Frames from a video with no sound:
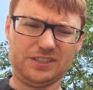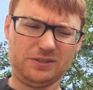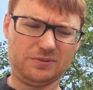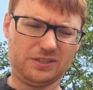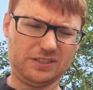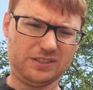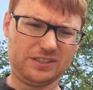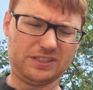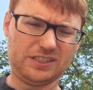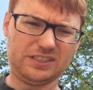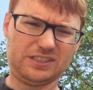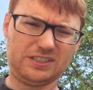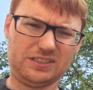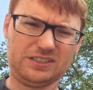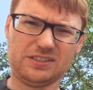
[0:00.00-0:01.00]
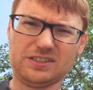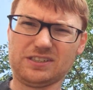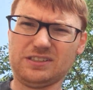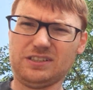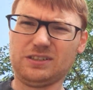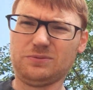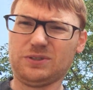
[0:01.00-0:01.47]
anyone else that's
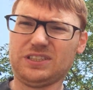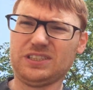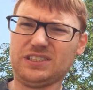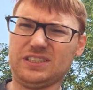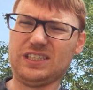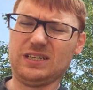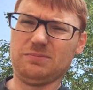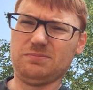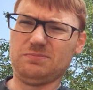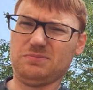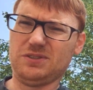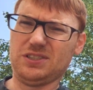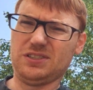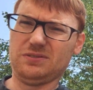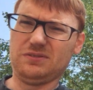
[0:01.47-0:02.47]
struggling with the same